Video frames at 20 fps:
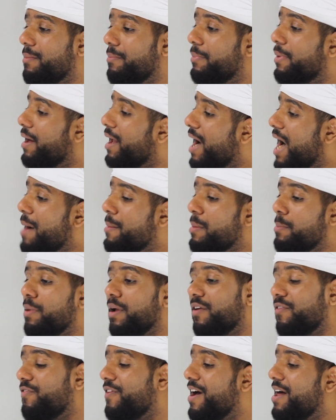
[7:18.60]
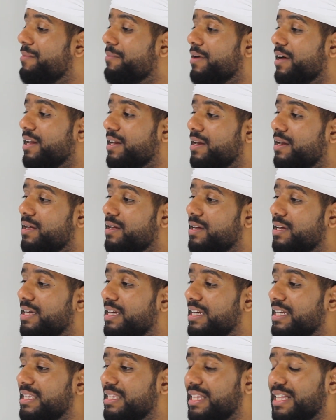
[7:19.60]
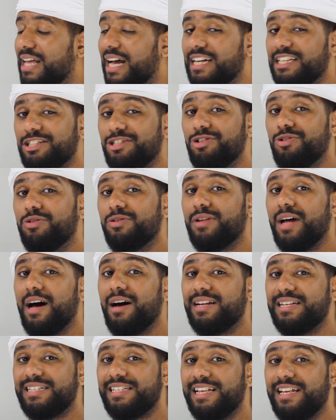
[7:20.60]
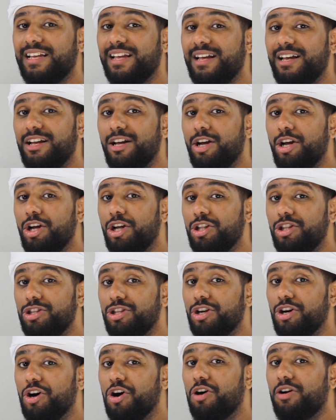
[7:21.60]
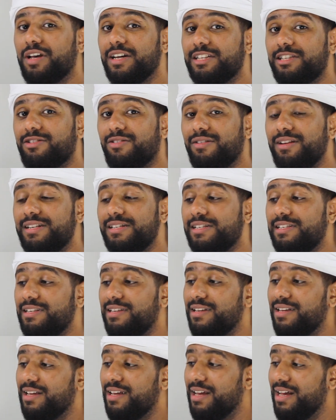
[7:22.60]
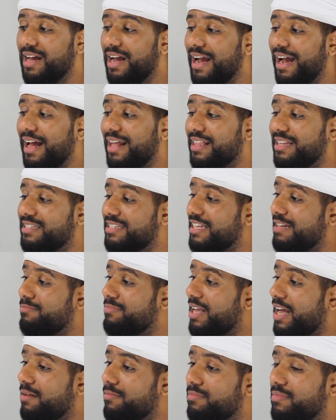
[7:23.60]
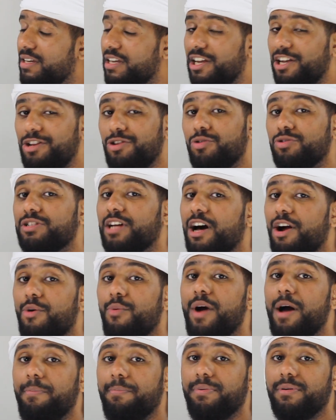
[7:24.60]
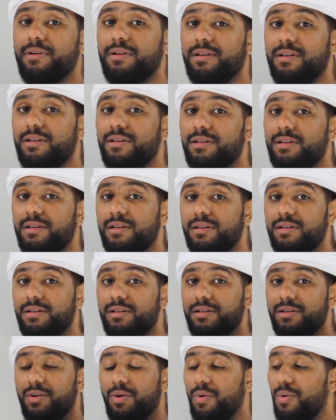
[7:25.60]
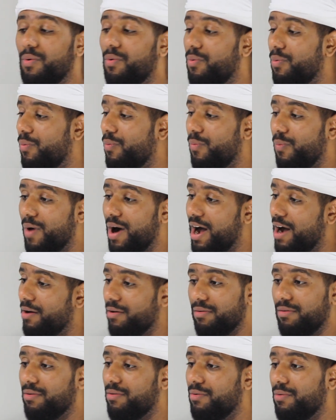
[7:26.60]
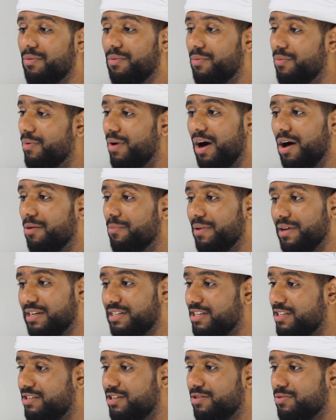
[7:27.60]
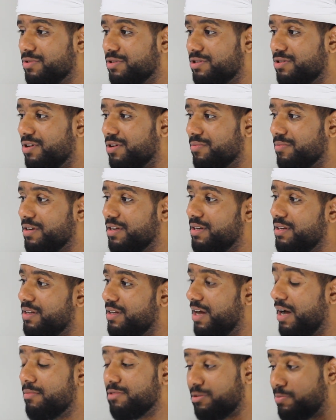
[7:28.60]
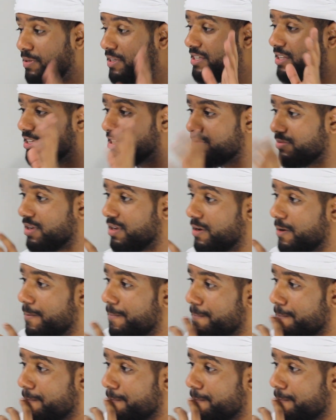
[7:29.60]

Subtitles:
But I'm a big fan, man. The guy knows how to sing. The hook is crazy. And at the same time, he knows how to rap. Wow. Wow, man. Let's continue with the song, man. I'm speechless, man.